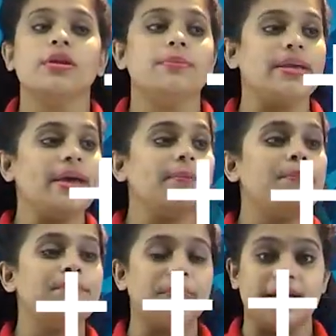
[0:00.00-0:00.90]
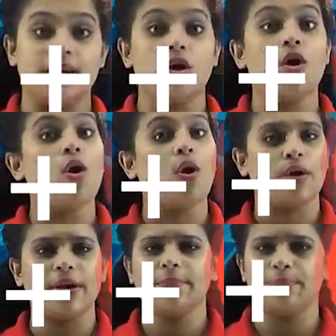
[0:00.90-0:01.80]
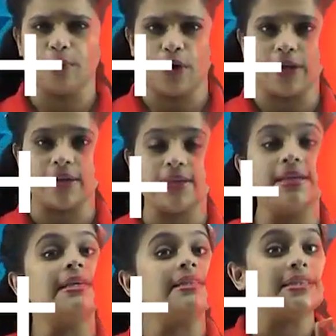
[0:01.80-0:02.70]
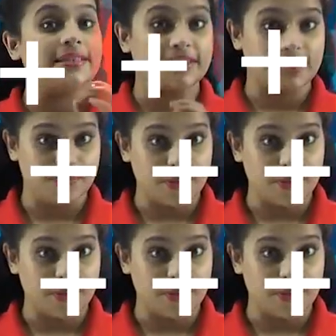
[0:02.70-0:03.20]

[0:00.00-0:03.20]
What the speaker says: will be a male or a boy. This is